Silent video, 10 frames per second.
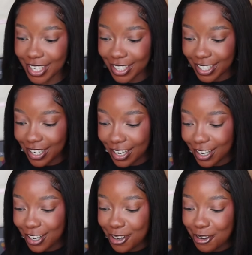And
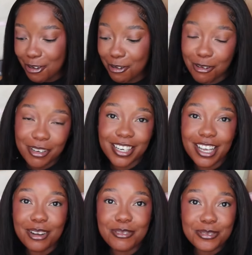here, oh, and
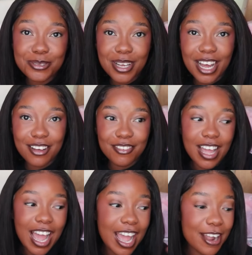here we also have
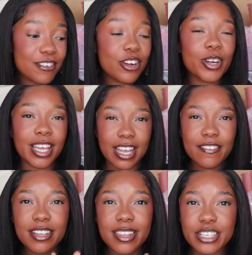
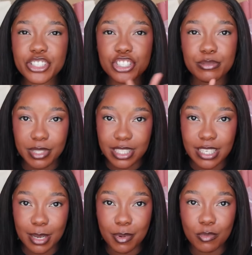everything is just
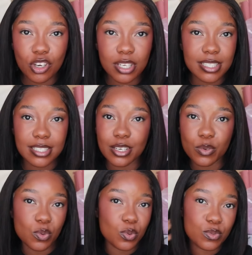mixed up. I'm not gonna say
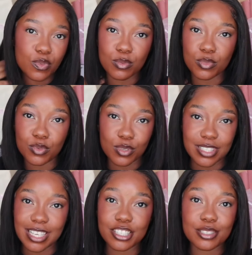who's from who
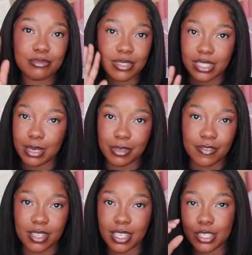because I just mixed up
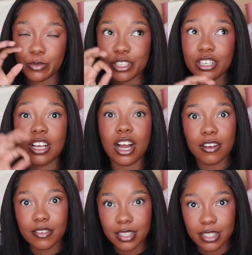everything, especially
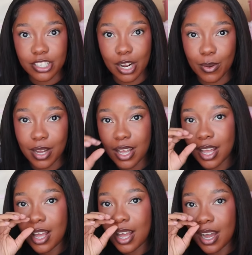after the shower.
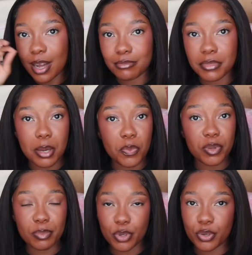
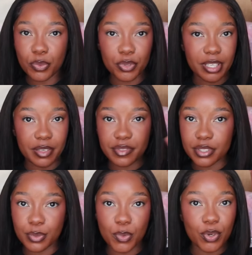We put all the
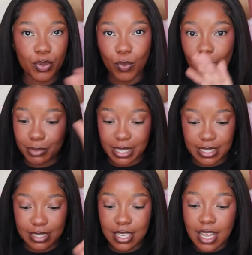gifts all in one place.